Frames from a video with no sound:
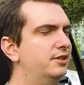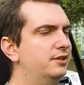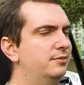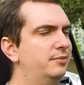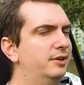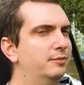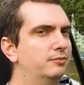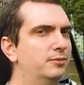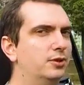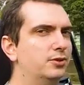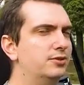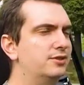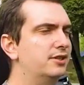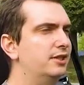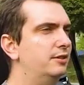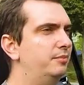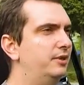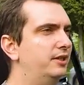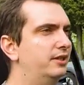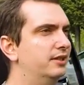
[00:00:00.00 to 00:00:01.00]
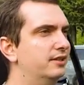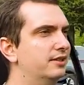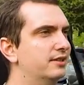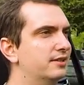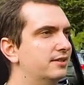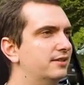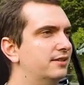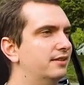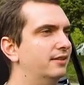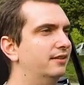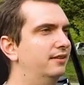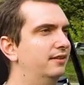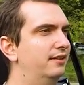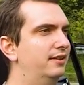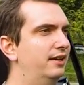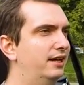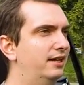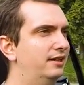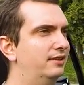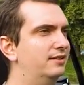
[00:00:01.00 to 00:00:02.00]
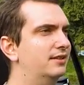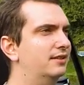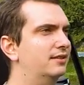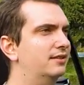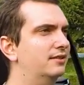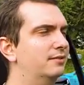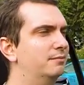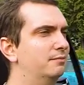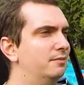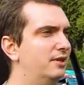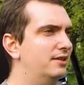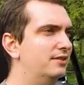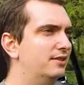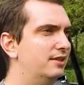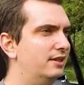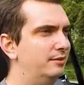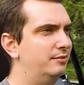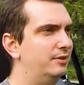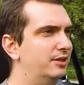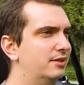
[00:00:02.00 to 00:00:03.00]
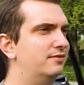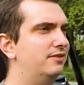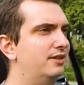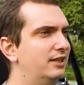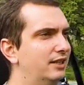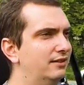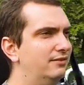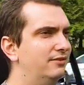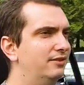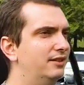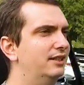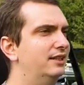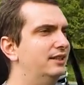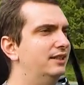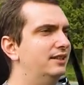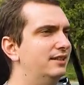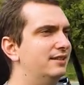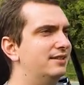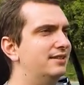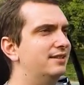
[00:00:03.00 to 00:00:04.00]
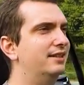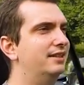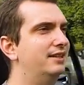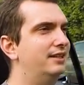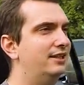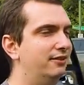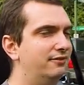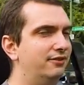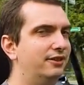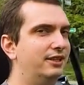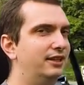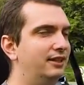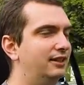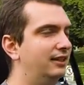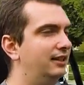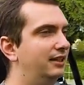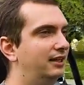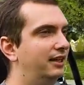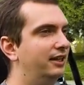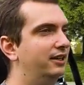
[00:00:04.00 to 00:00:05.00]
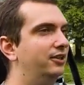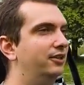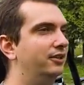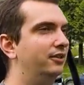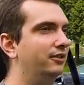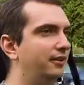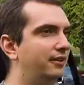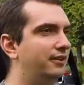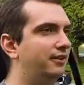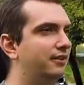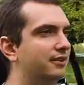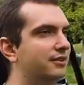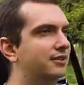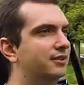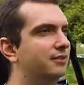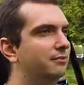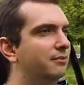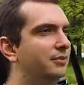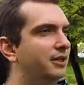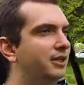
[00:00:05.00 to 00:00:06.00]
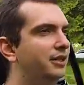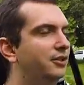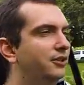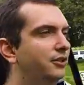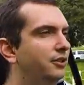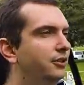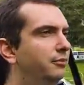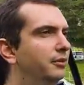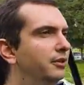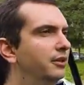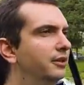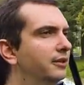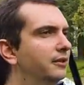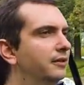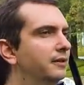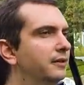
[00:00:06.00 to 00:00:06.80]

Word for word: suspect mostly because that Mazda MX-5 is significantly lighter than this Mini Cooper.